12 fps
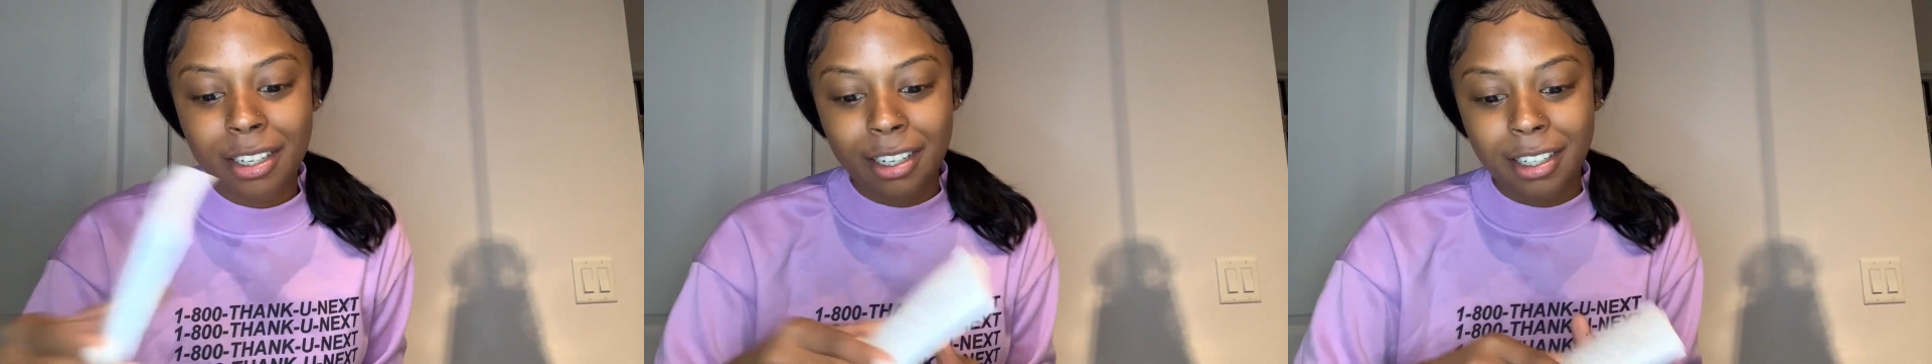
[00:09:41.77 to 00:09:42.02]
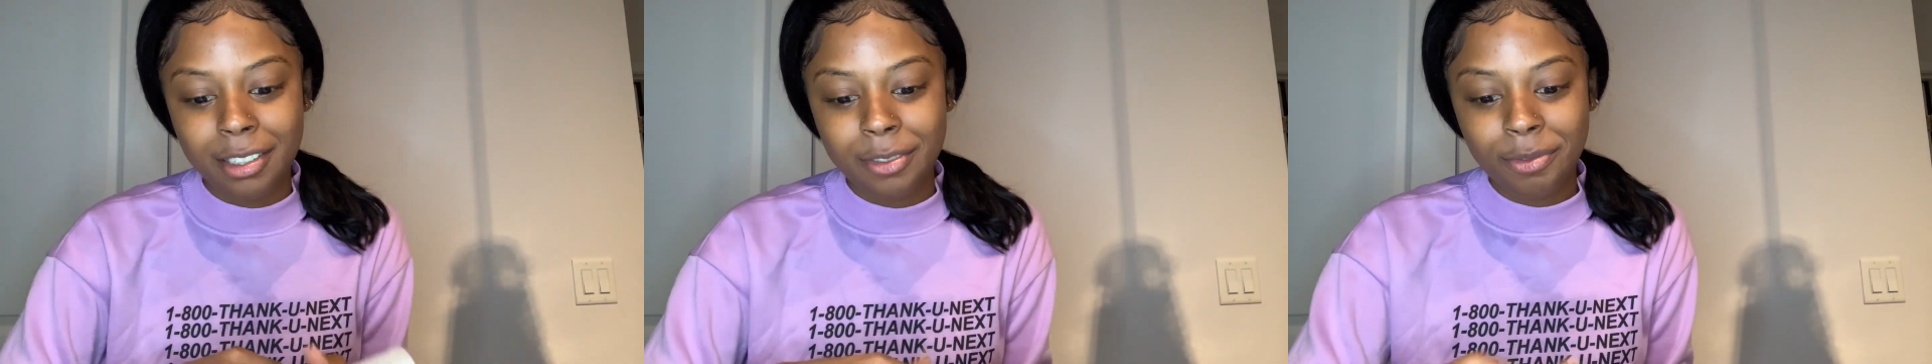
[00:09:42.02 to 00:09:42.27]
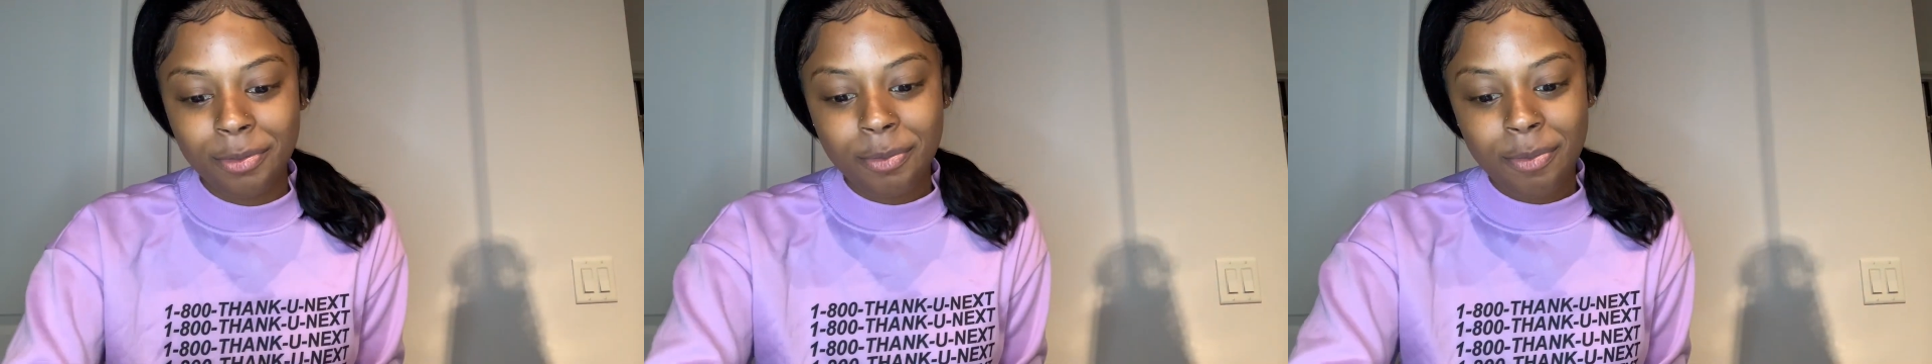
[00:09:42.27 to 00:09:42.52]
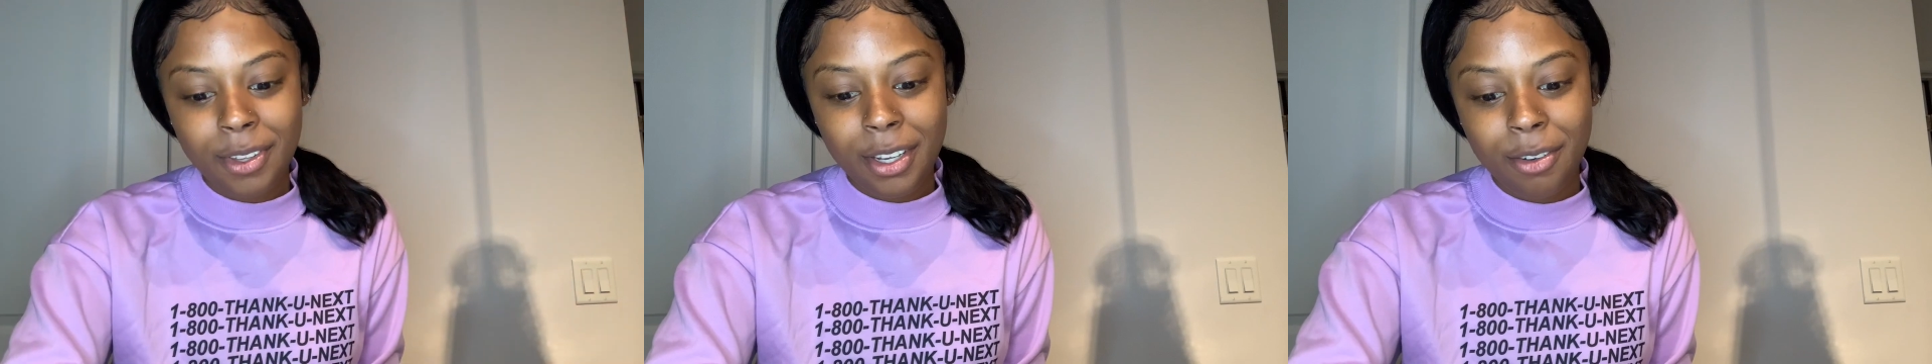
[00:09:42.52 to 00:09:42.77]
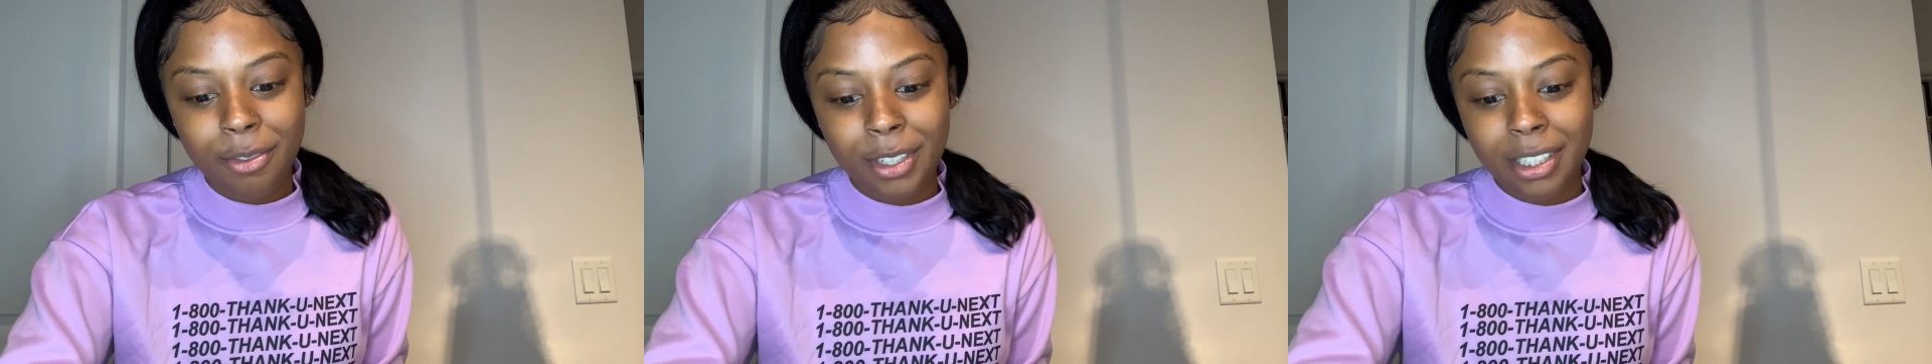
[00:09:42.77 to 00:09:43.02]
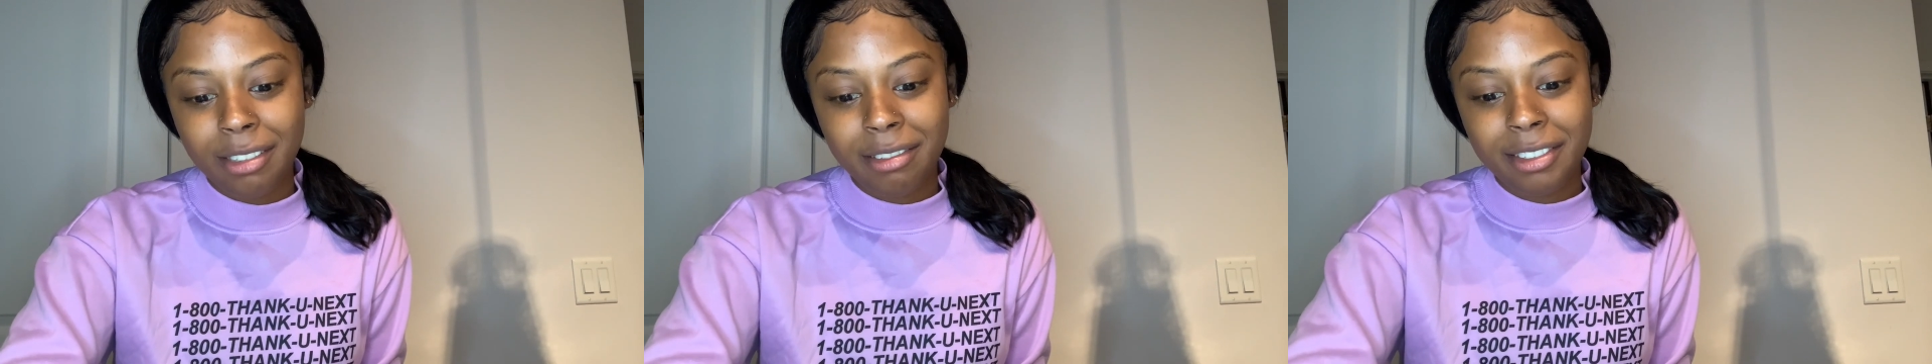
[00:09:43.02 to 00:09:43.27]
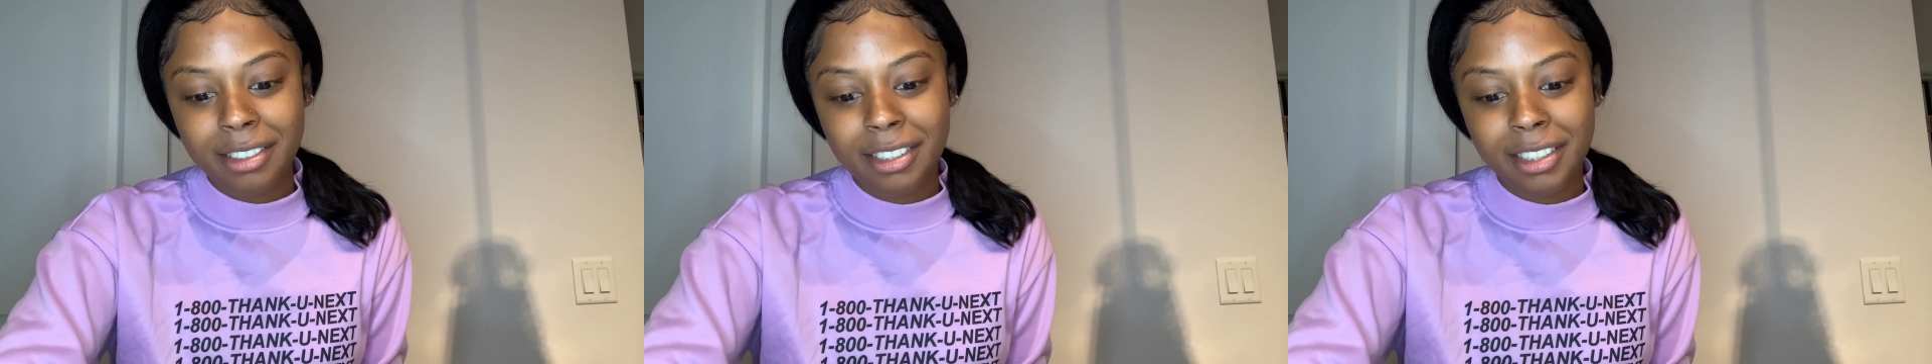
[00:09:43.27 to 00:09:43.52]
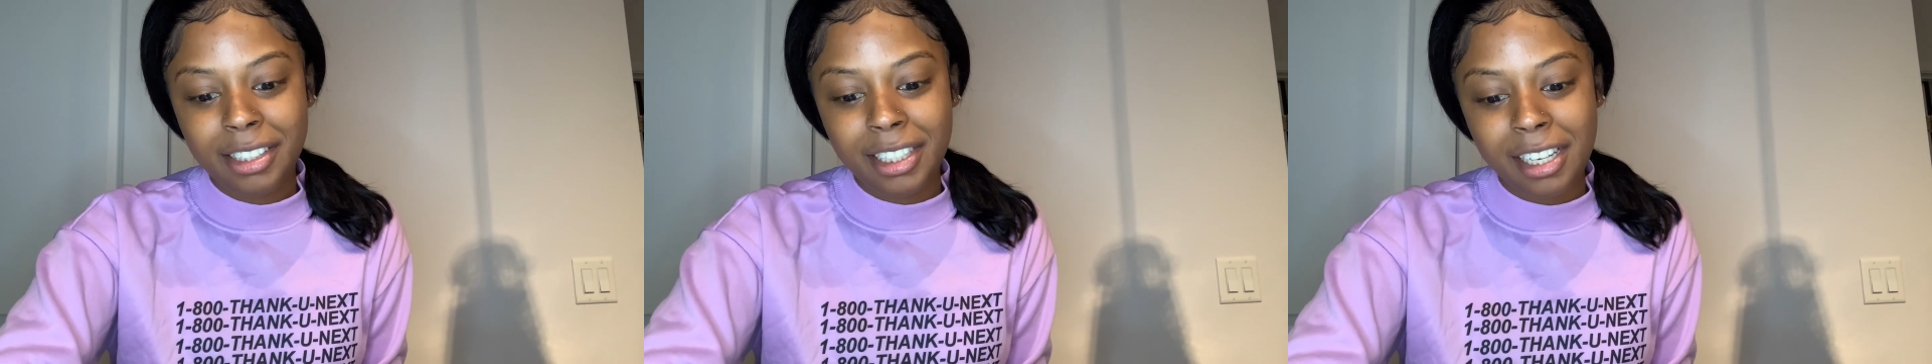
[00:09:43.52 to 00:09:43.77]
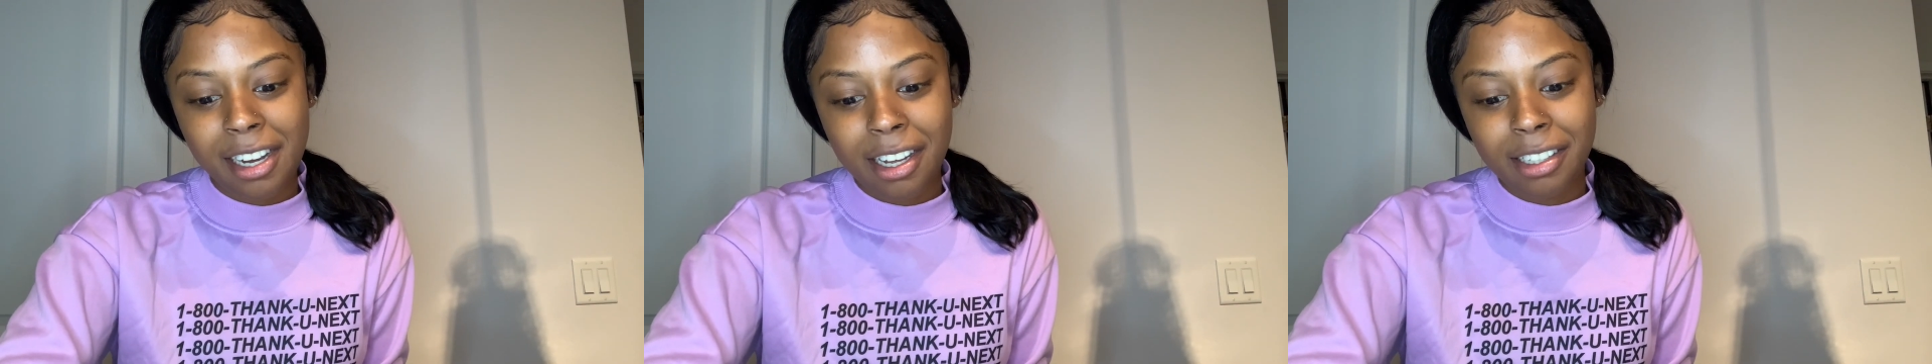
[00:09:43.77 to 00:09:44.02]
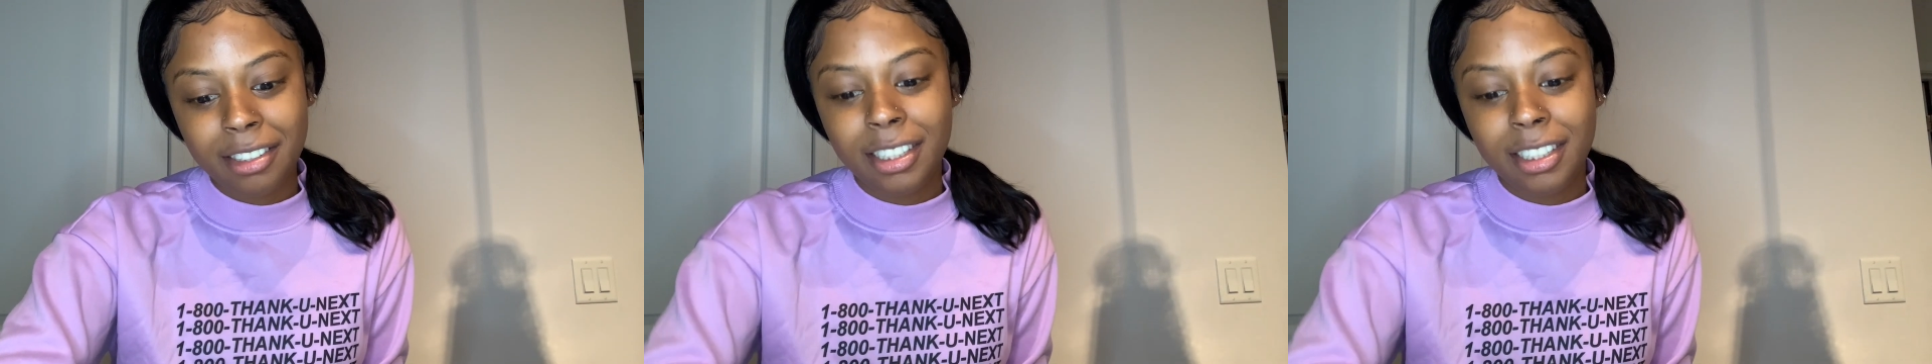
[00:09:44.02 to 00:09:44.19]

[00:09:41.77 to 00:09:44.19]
one to y'all.